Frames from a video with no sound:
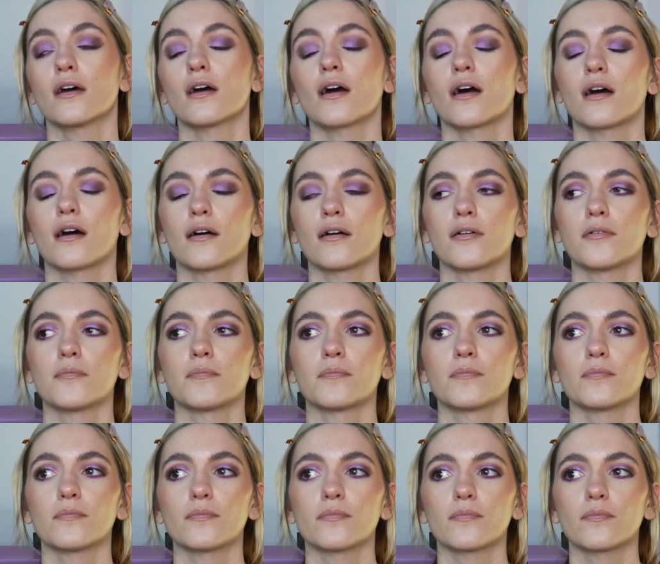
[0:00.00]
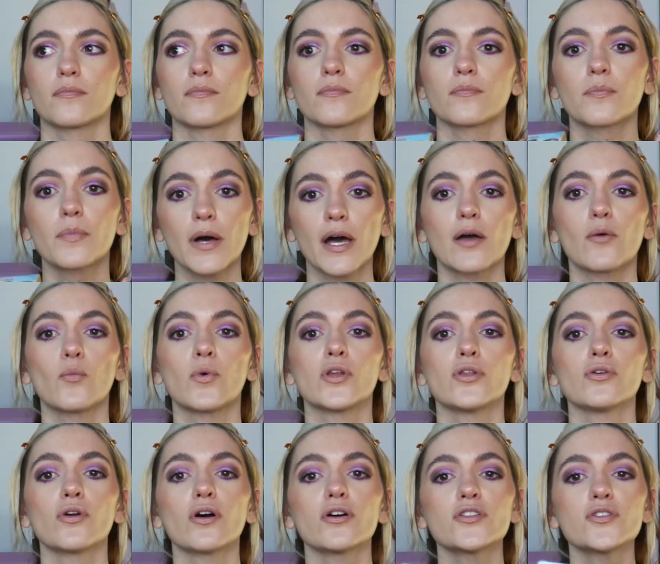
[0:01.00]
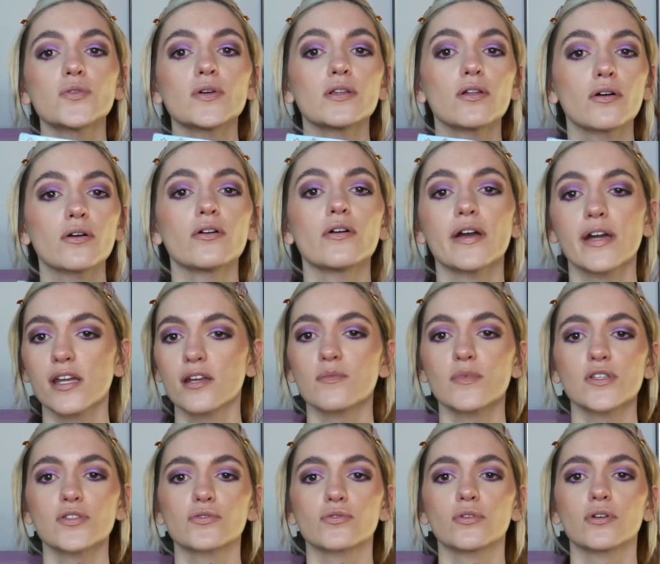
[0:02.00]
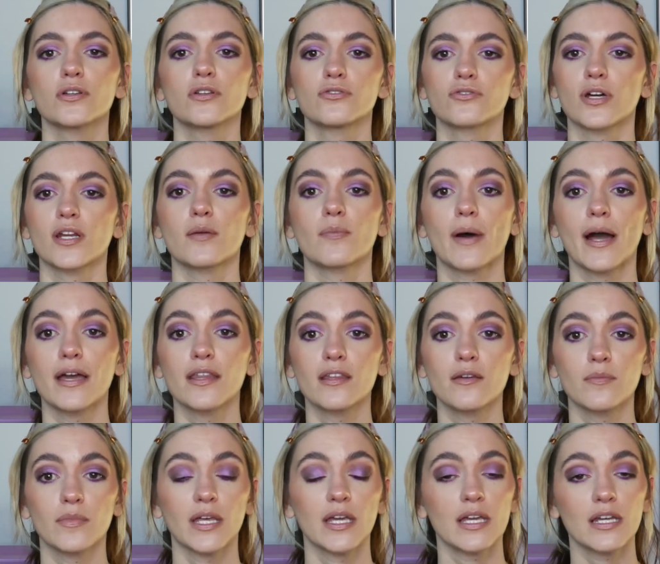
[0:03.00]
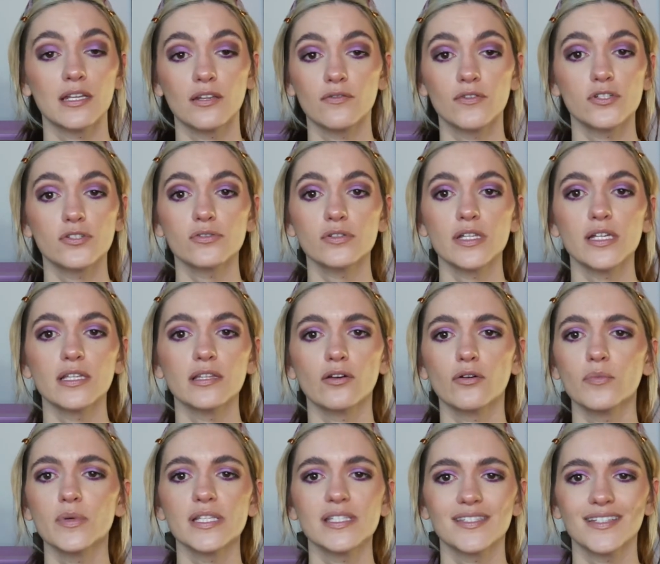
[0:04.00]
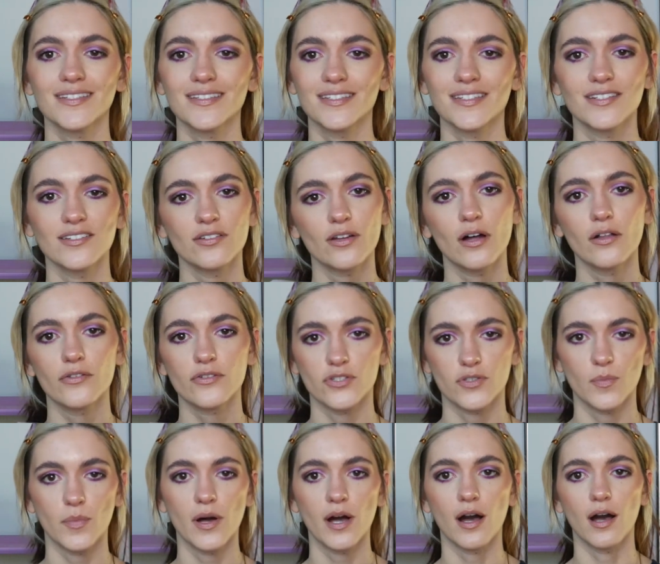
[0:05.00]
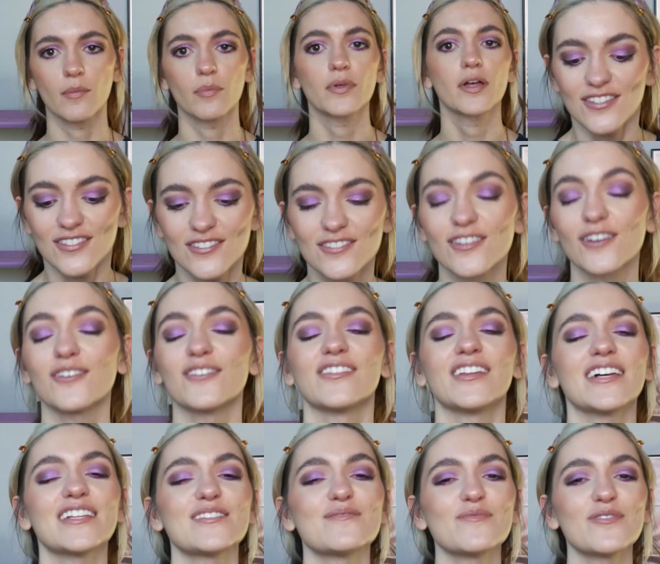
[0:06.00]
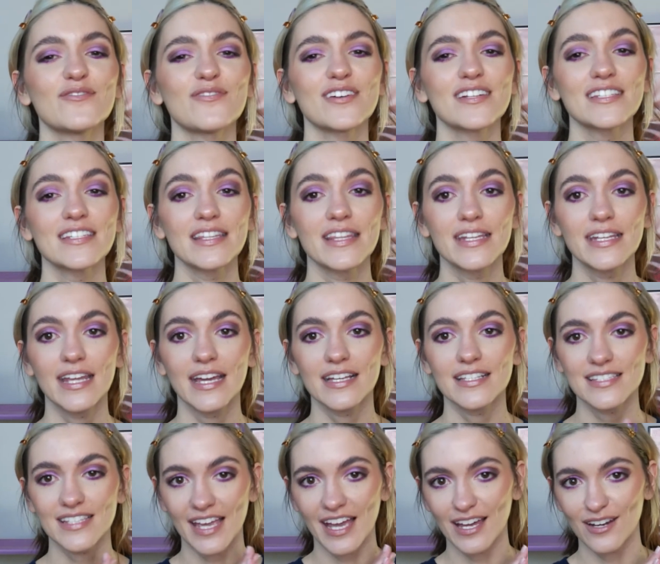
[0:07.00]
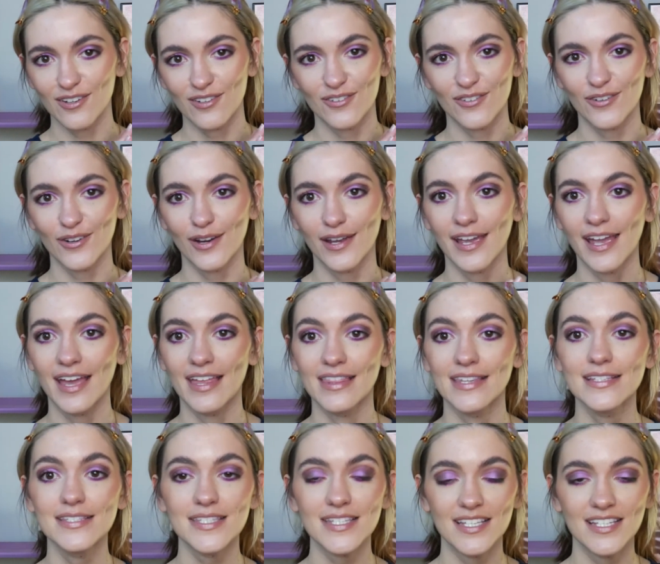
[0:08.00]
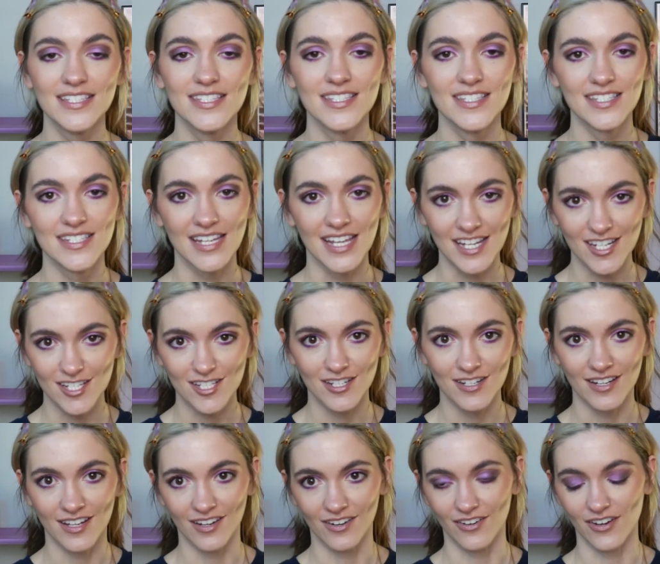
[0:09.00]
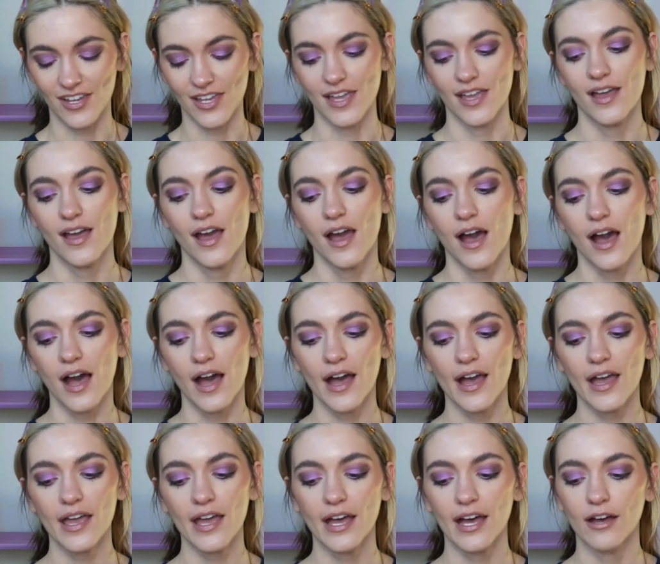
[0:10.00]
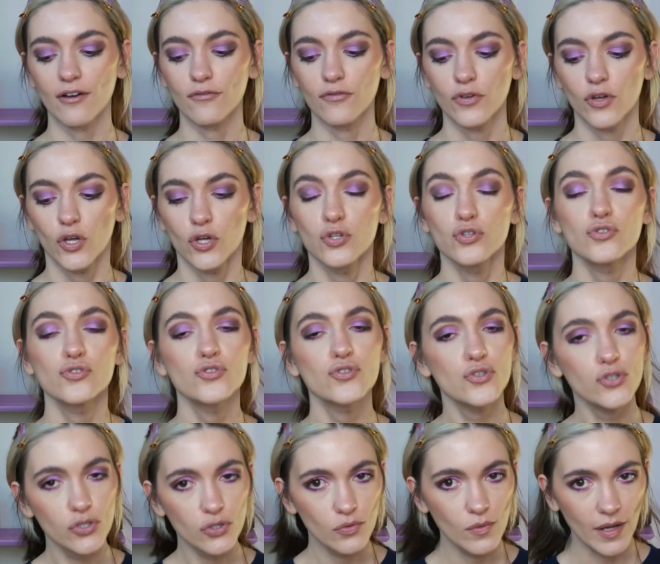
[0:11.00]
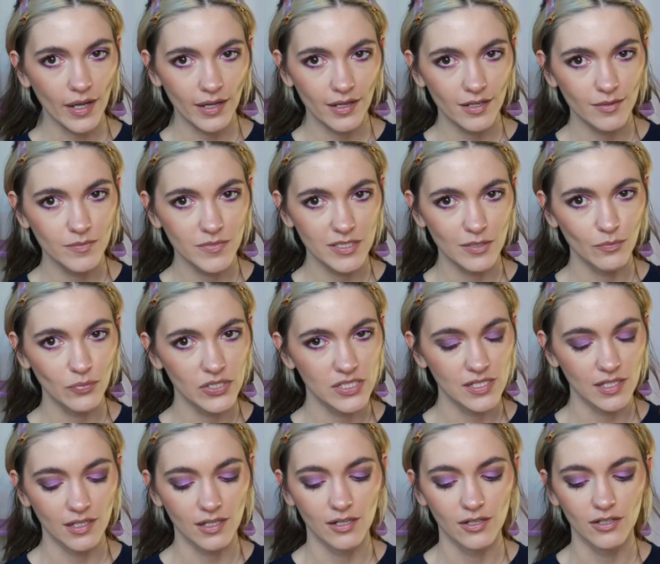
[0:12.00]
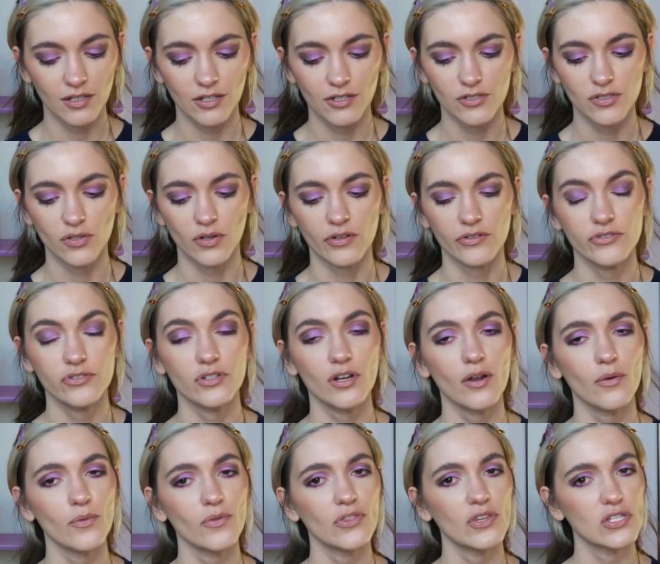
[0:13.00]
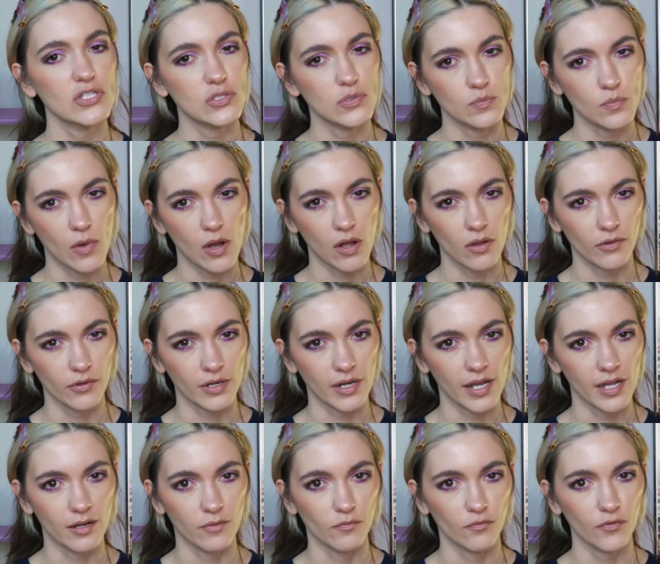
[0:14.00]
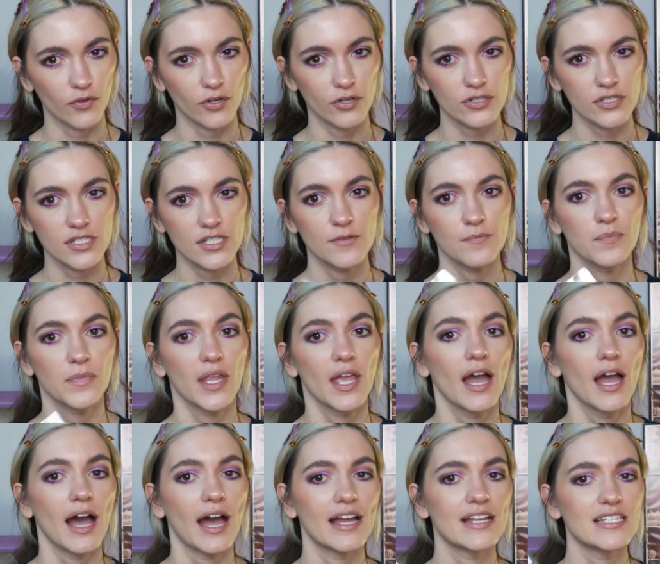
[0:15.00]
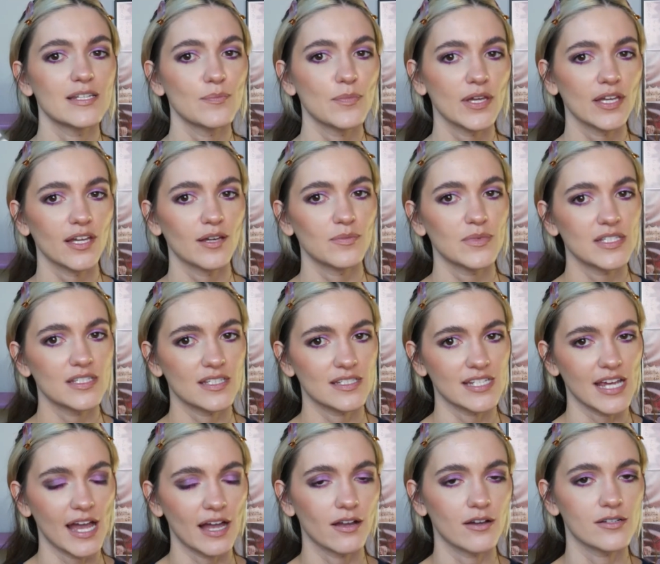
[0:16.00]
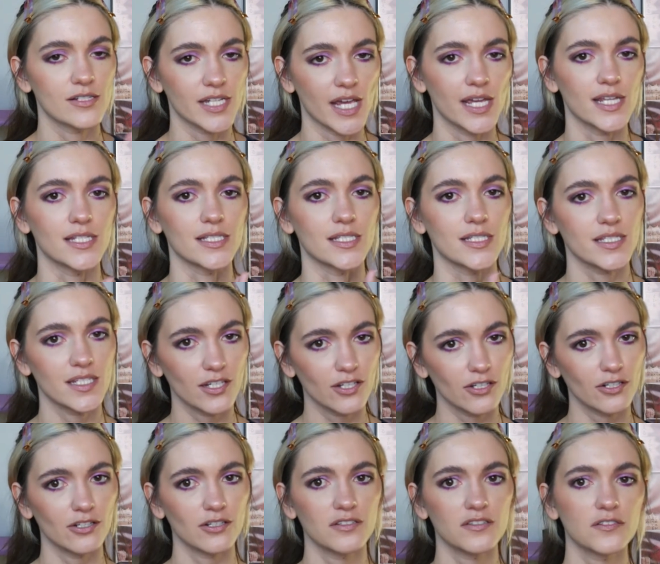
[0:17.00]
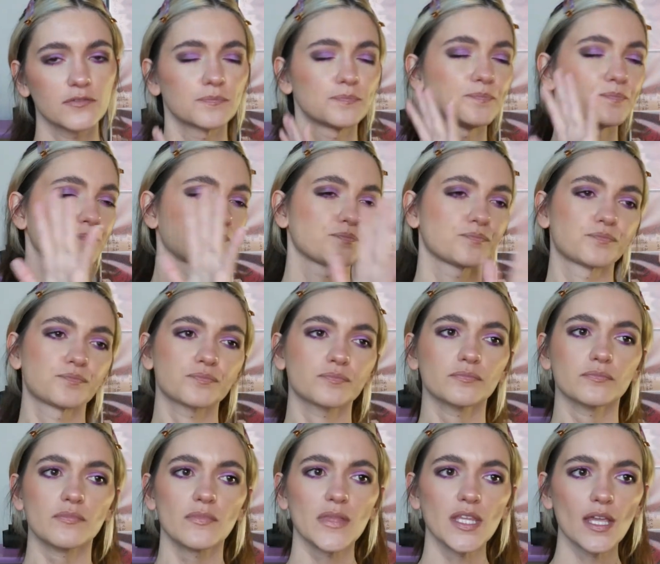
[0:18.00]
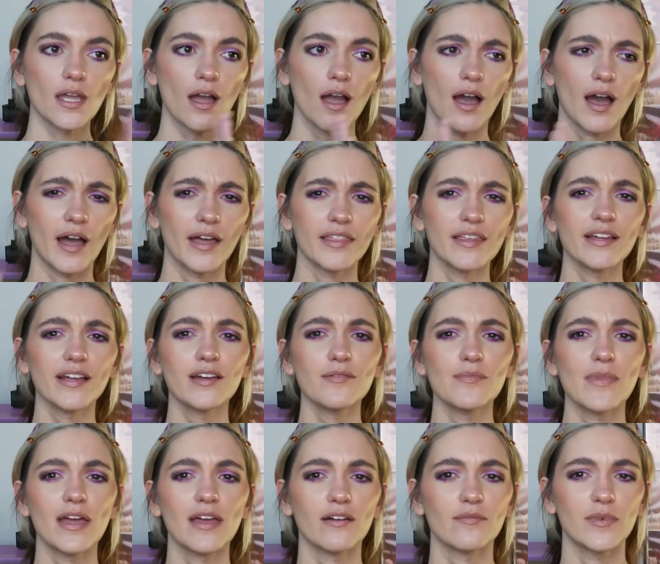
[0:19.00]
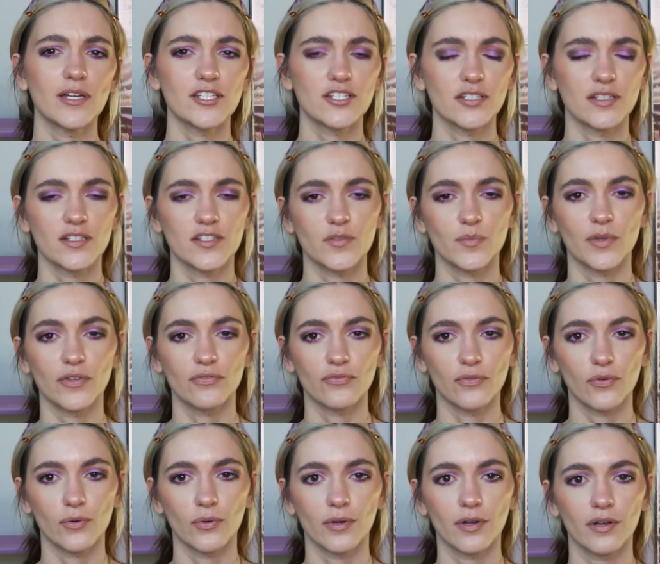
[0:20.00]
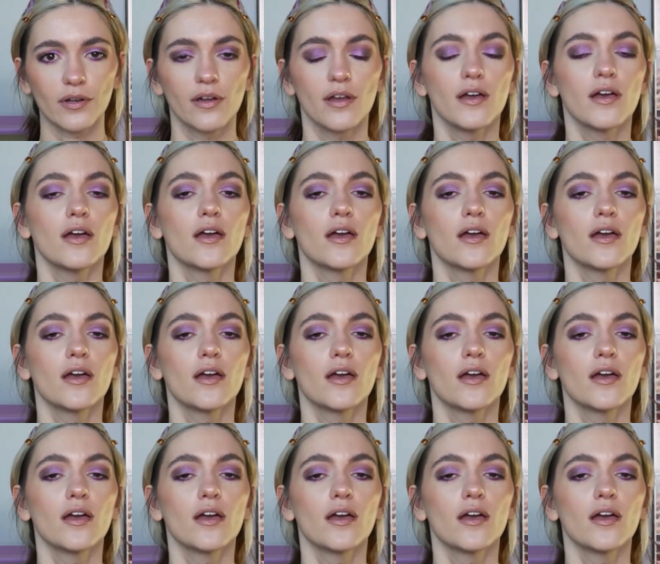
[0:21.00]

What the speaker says: But when you go to a local anime store and you try to buy them like individually, they'll be $16 a pop. So let's move on to the next category, and this is stationery. I have two items in particular, so I'll start with the smaller item first. I did pick up these Attack on Titan stickers. I think I may have mentioned this before,